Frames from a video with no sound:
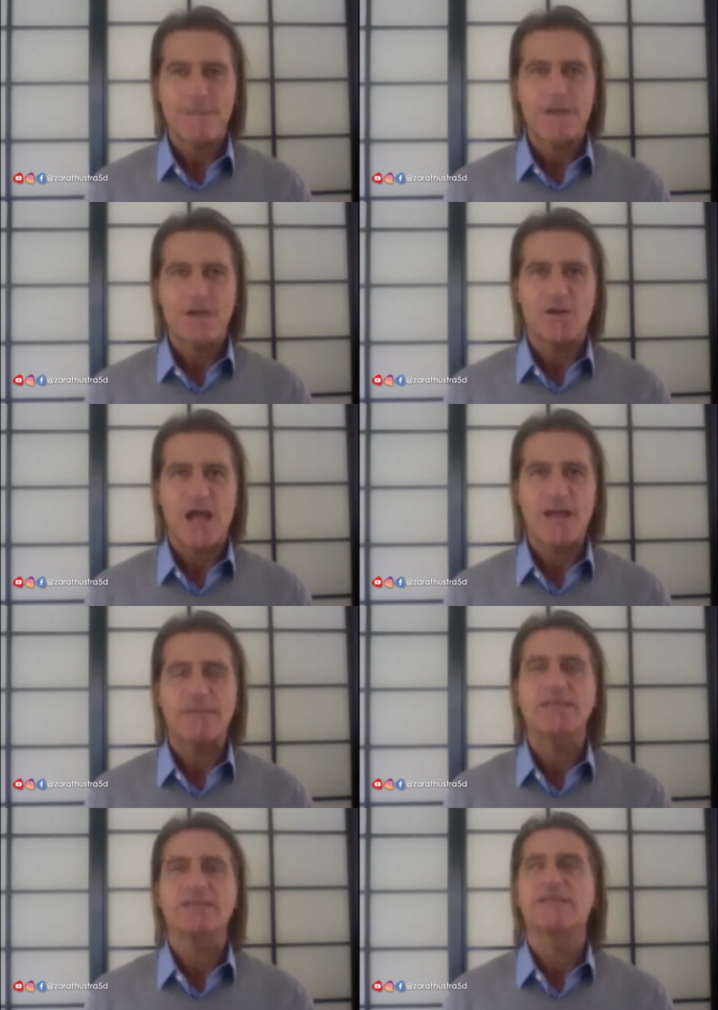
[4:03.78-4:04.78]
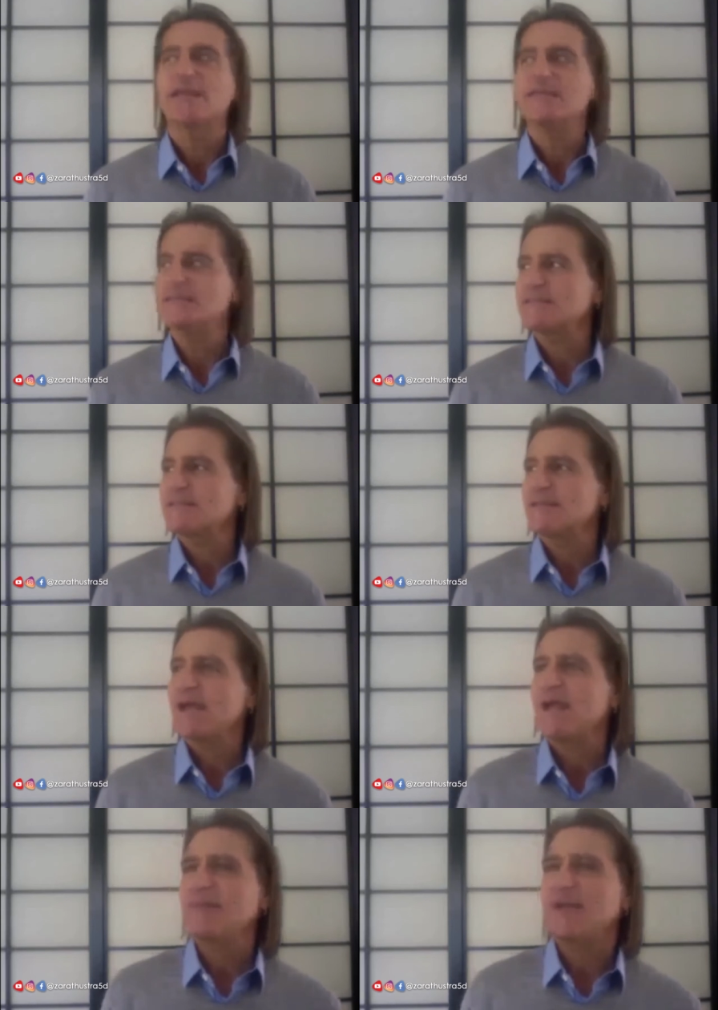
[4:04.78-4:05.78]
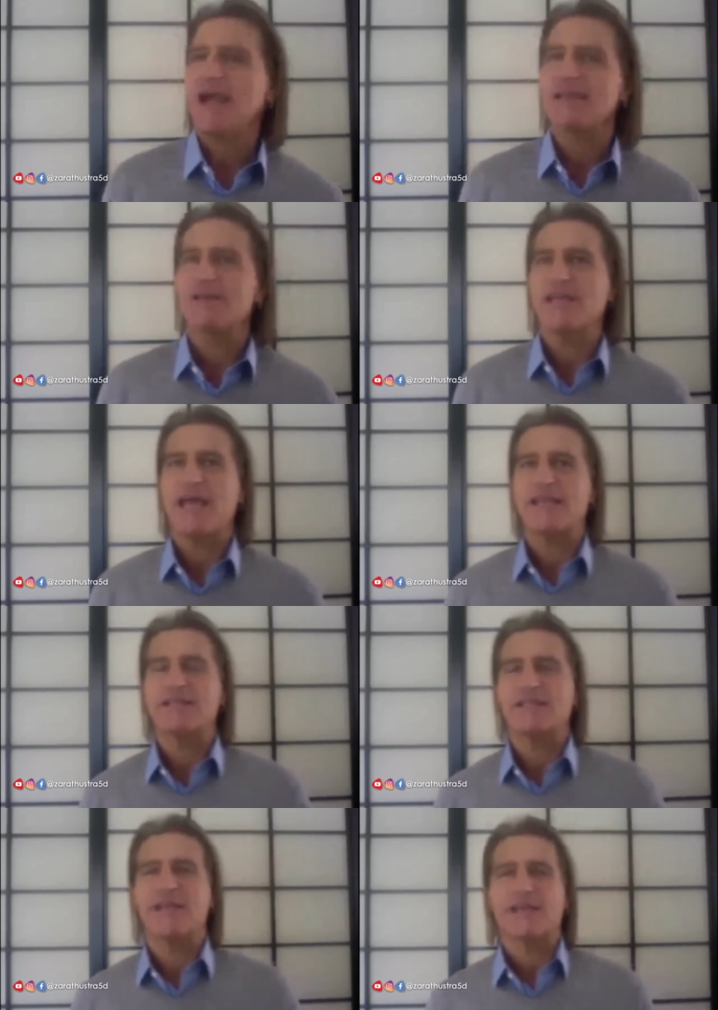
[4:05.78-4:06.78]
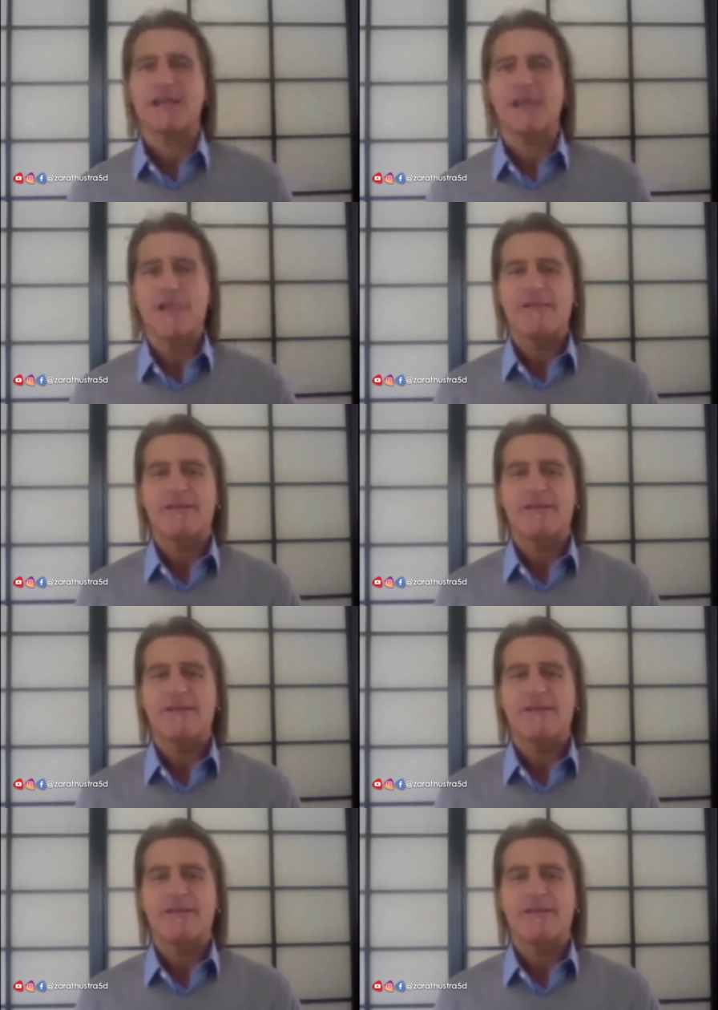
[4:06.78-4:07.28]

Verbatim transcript: you know, I mean, let's, I mean, I look at it like